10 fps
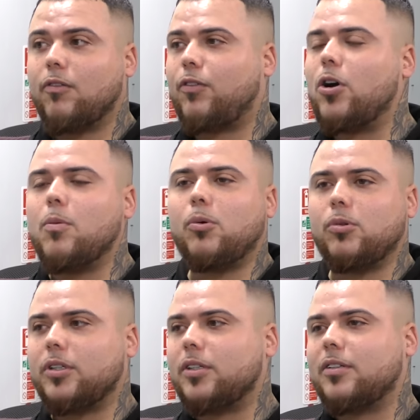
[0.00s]

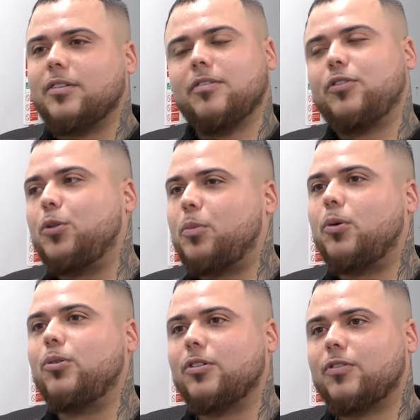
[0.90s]
verbals and a few
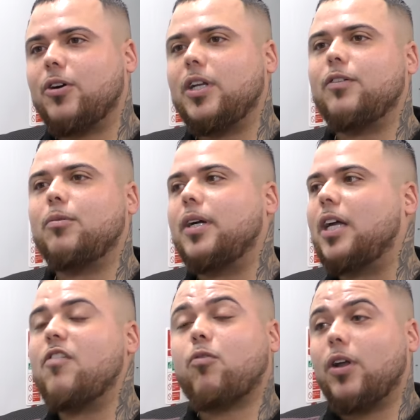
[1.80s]
bottles thrown either
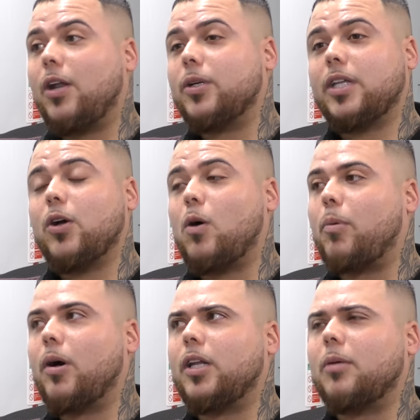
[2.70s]
way. Everyone that was there
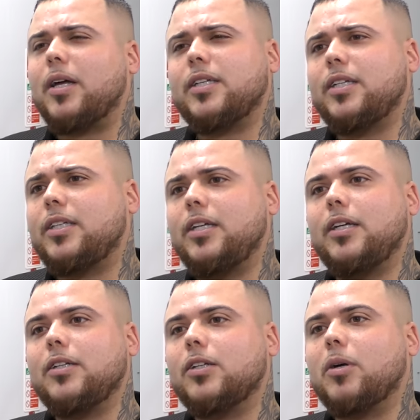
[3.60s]
got birded. About 60
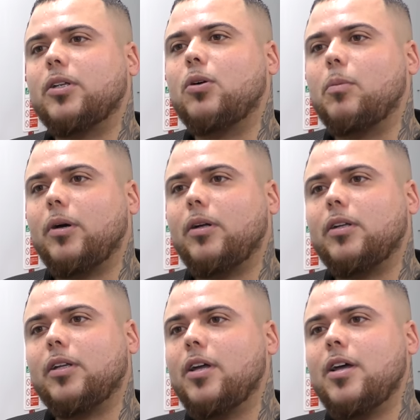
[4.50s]
geezers must have got birded.